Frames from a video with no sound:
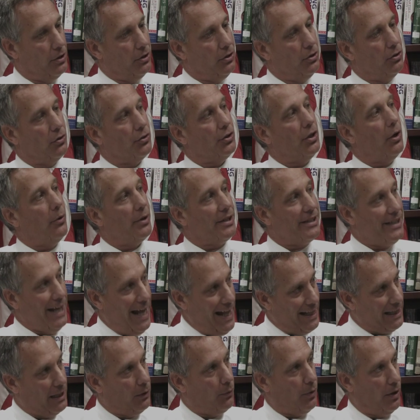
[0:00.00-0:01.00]
you'll know
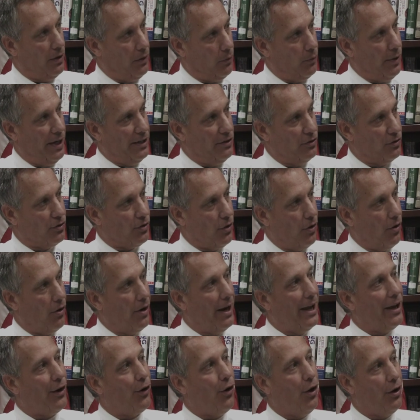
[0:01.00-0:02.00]
exactly where the rangers
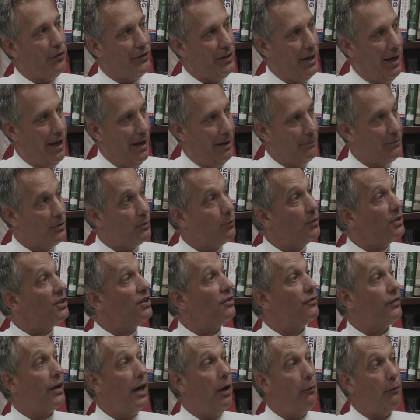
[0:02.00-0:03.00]
are at all times, which
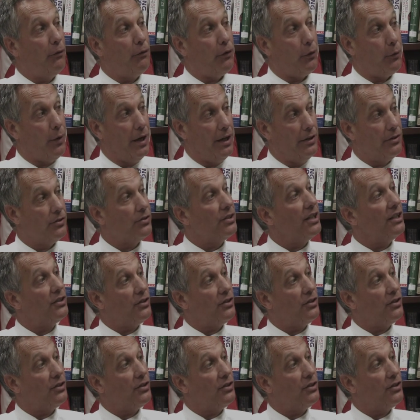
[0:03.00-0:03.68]
is very helpful for rangers.